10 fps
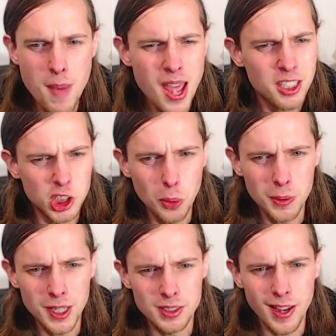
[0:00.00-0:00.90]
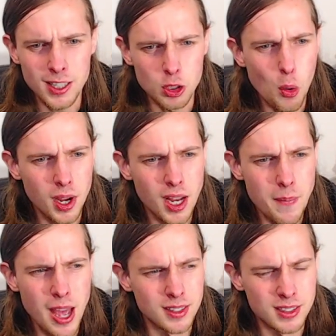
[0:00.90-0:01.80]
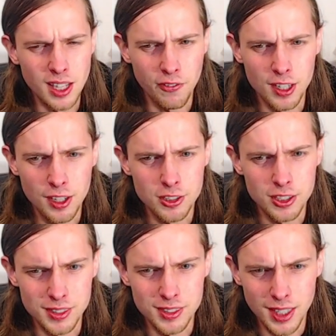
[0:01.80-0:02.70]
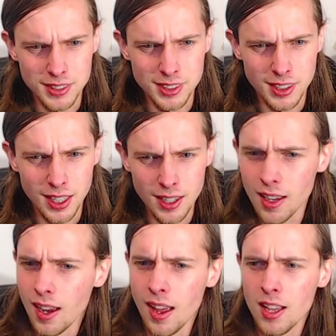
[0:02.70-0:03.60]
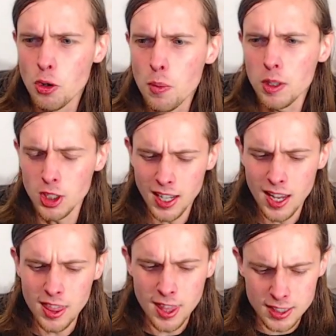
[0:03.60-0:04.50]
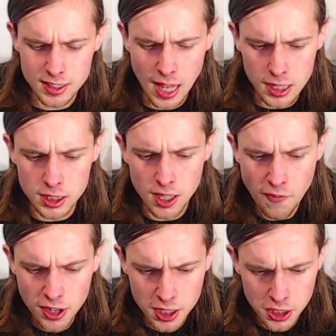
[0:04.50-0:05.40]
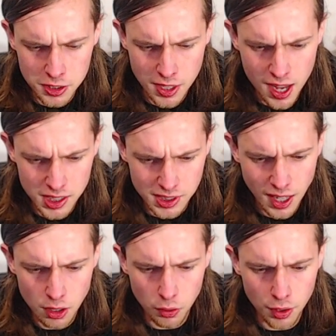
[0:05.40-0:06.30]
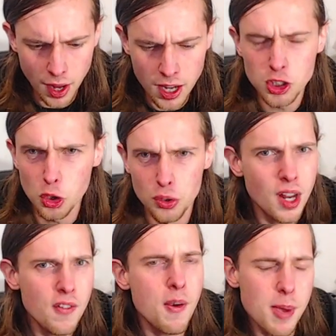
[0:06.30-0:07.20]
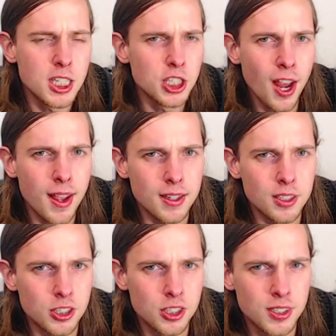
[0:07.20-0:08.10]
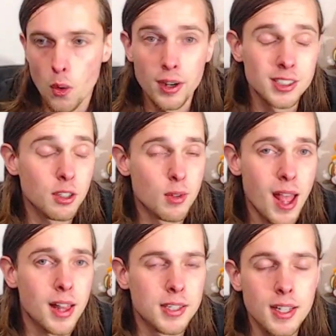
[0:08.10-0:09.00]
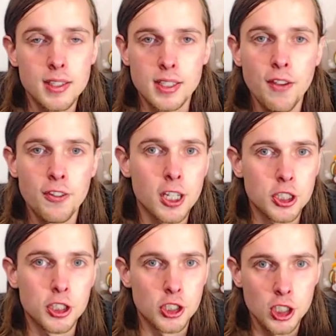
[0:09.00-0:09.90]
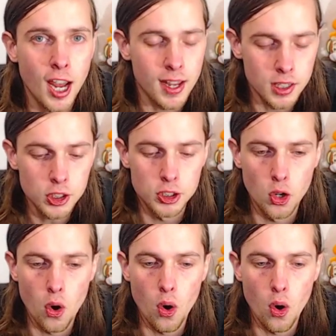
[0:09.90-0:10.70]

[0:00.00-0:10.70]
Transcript: Matt sure does like talking about definitions, doesn't he? It's almost like he thinks that definitions are sacred and should never be changed, whereas in reality, definitions change